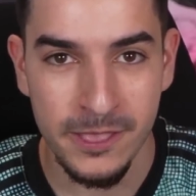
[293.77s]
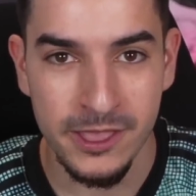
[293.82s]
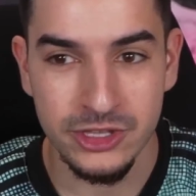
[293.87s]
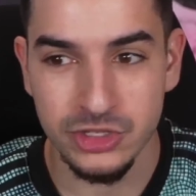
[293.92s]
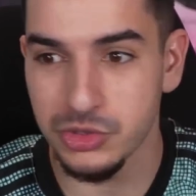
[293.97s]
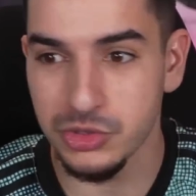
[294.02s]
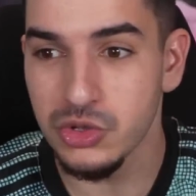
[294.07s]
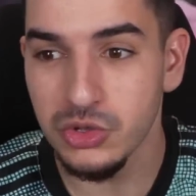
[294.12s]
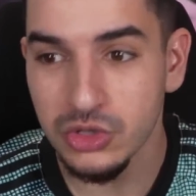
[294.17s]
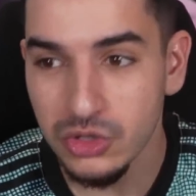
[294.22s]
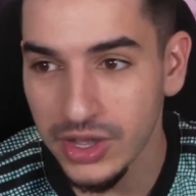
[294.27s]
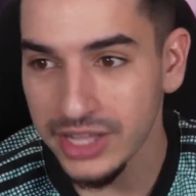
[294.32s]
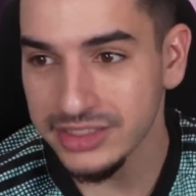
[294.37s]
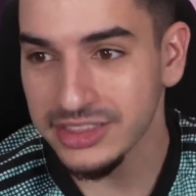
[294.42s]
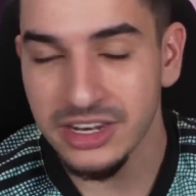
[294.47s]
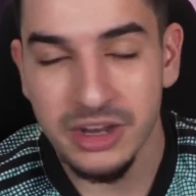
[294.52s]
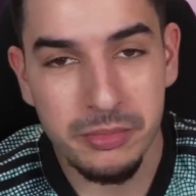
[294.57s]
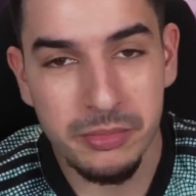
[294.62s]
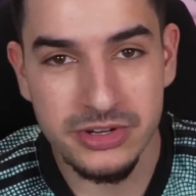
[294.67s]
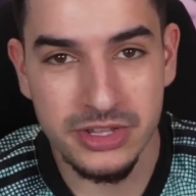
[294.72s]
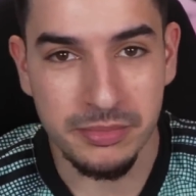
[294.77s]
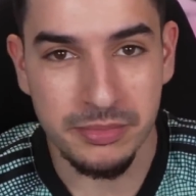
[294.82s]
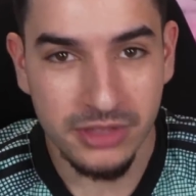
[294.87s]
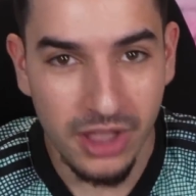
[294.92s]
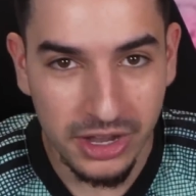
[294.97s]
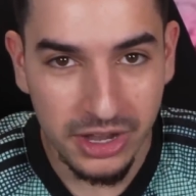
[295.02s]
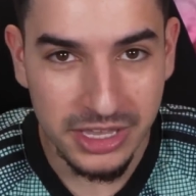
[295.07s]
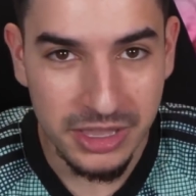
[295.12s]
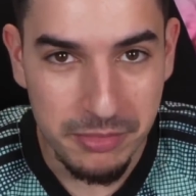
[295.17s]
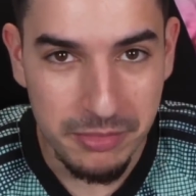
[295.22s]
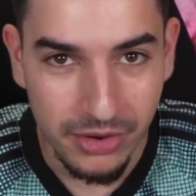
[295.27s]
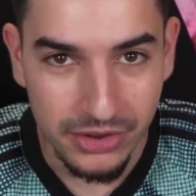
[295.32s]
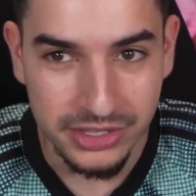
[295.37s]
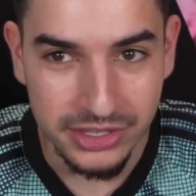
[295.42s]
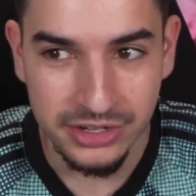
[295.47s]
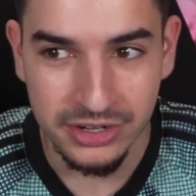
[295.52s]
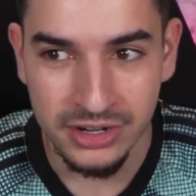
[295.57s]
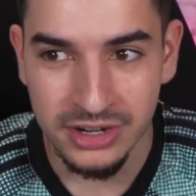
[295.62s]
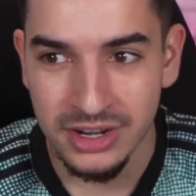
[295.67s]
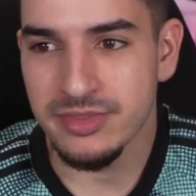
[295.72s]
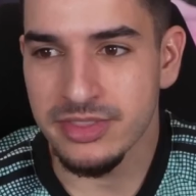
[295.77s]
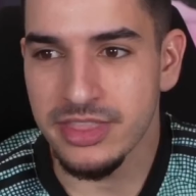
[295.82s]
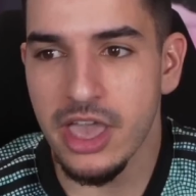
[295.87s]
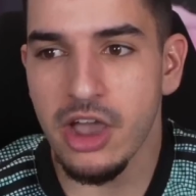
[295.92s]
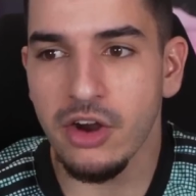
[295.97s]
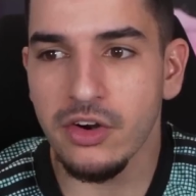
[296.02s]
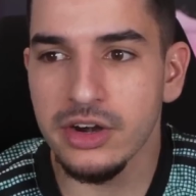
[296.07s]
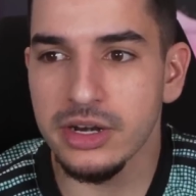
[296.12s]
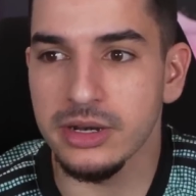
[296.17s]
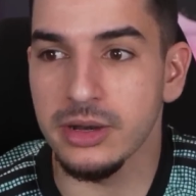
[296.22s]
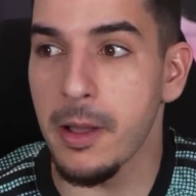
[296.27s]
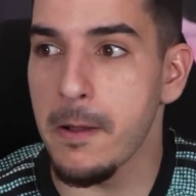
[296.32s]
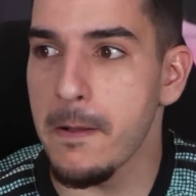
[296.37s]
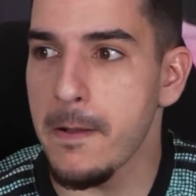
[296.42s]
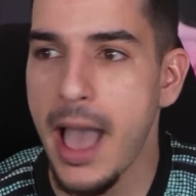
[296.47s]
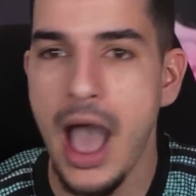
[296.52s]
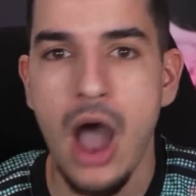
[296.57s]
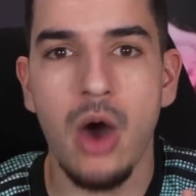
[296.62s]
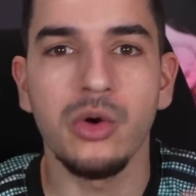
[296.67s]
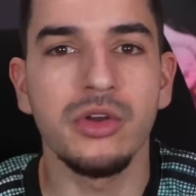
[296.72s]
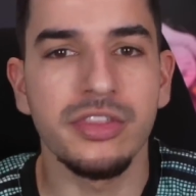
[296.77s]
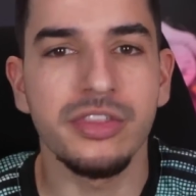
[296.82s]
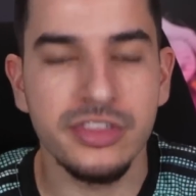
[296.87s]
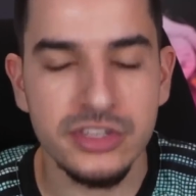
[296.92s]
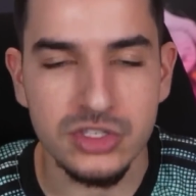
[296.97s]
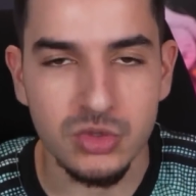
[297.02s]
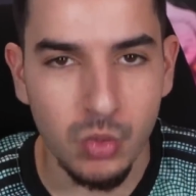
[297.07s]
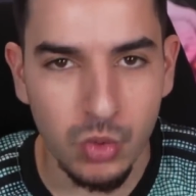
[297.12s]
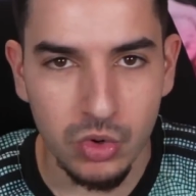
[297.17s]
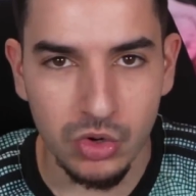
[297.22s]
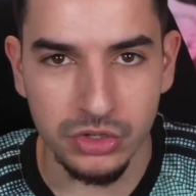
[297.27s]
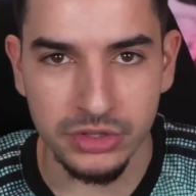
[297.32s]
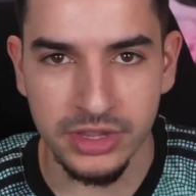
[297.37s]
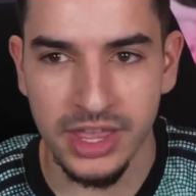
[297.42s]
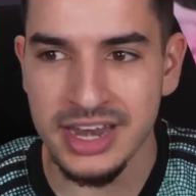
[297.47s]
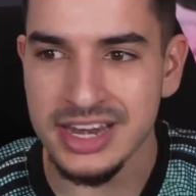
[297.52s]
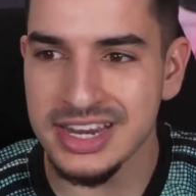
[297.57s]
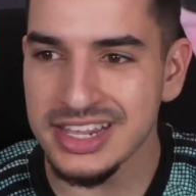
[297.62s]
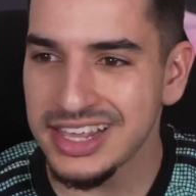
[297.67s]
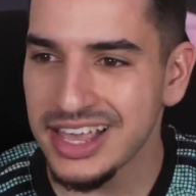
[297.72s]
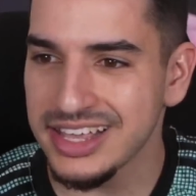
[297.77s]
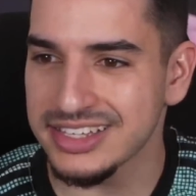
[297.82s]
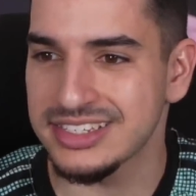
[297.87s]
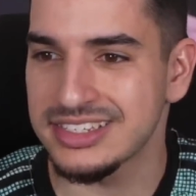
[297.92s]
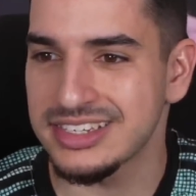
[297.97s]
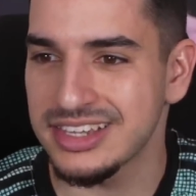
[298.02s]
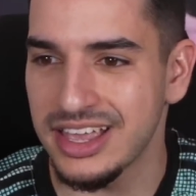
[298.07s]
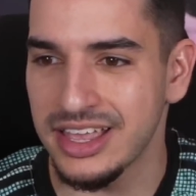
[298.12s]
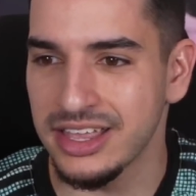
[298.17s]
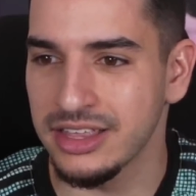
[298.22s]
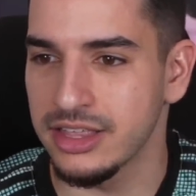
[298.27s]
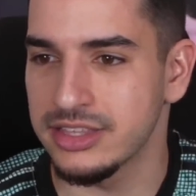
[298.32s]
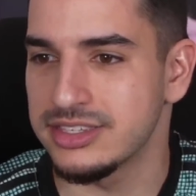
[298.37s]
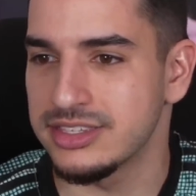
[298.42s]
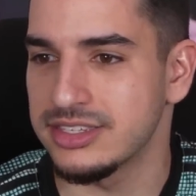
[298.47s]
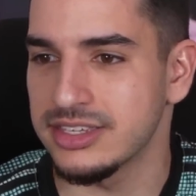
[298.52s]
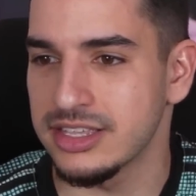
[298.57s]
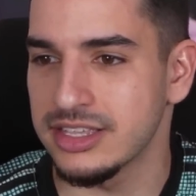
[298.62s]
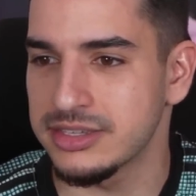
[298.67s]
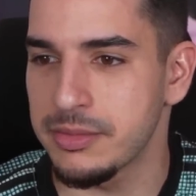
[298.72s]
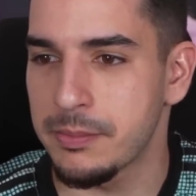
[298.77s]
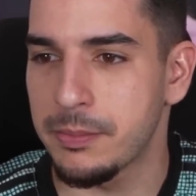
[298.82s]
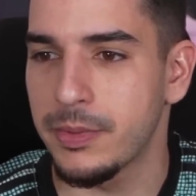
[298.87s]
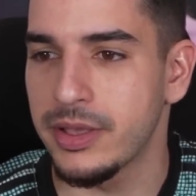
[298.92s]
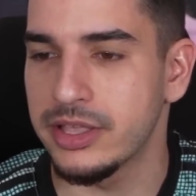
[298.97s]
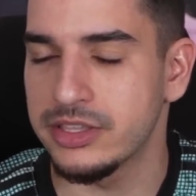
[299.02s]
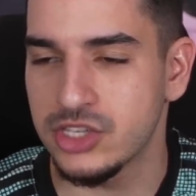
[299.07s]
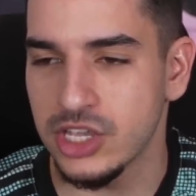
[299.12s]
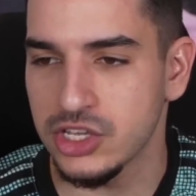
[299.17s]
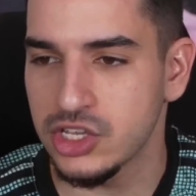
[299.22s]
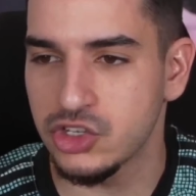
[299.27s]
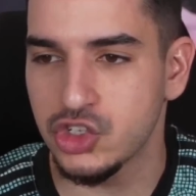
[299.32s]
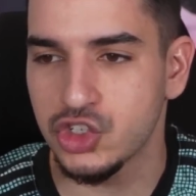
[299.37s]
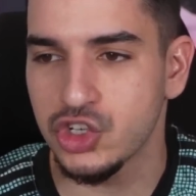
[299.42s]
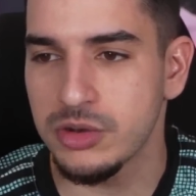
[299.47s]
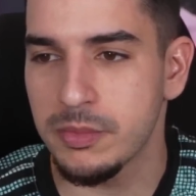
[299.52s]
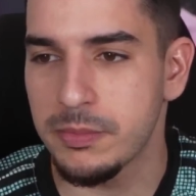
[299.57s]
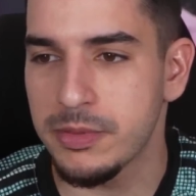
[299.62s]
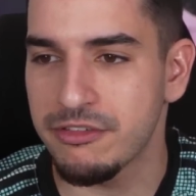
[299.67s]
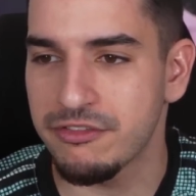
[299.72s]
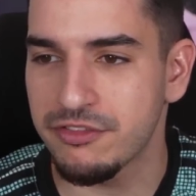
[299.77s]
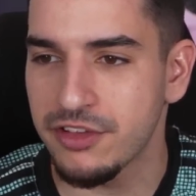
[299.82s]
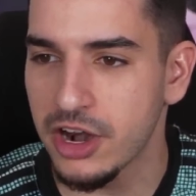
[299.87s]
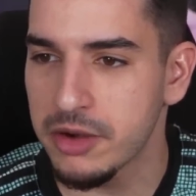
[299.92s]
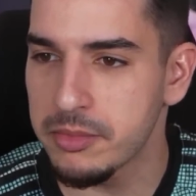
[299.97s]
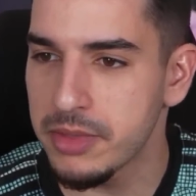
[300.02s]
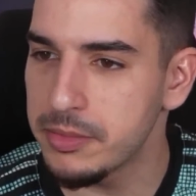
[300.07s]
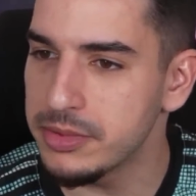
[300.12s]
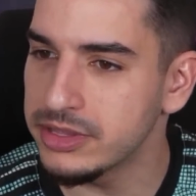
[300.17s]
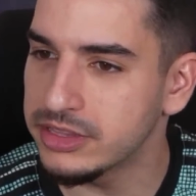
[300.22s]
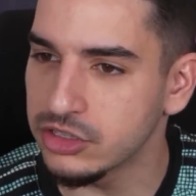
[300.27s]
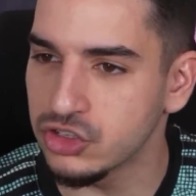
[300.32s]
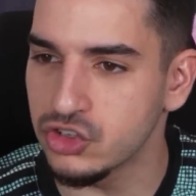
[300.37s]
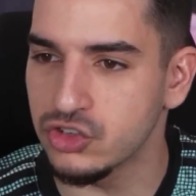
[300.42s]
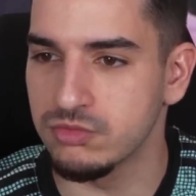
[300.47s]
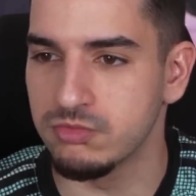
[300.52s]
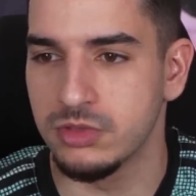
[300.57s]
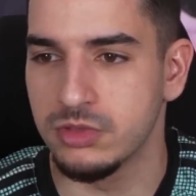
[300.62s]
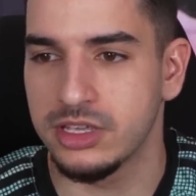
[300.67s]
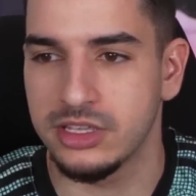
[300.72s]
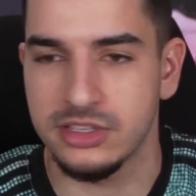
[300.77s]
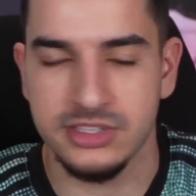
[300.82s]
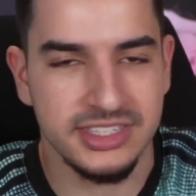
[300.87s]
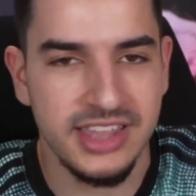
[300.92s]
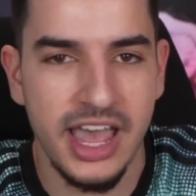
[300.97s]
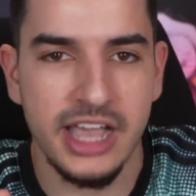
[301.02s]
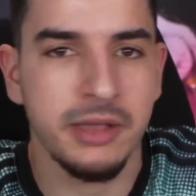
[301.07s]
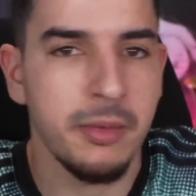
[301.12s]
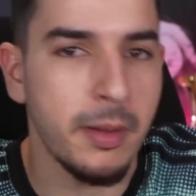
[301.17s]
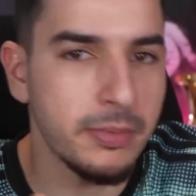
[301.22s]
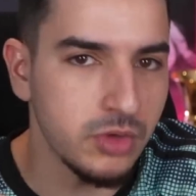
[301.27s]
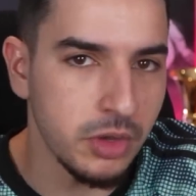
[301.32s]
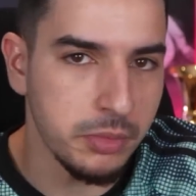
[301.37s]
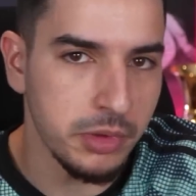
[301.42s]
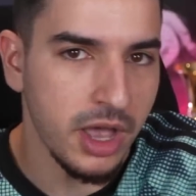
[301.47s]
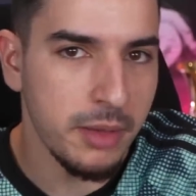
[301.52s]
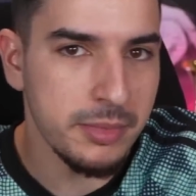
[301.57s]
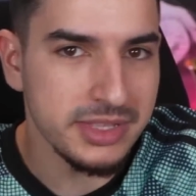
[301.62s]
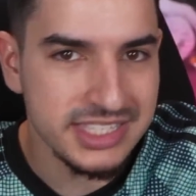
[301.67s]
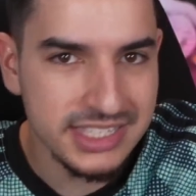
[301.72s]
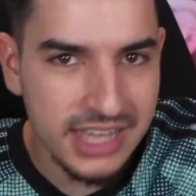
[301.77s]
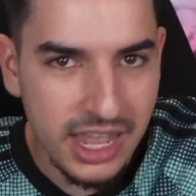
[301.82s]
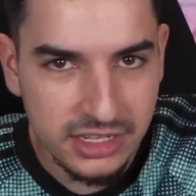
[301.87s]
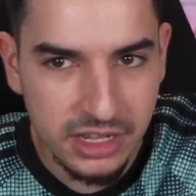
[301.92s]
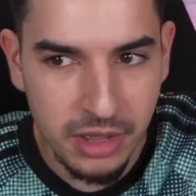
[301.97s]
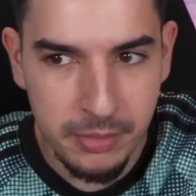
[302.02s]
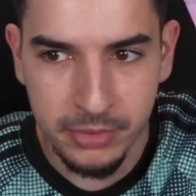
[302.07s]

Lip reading: So when you look at the numbers I'm talking about here, they aren't out of this world. And yes, it shouldn't be fair maybe to stack him up to a Mohamed Salah.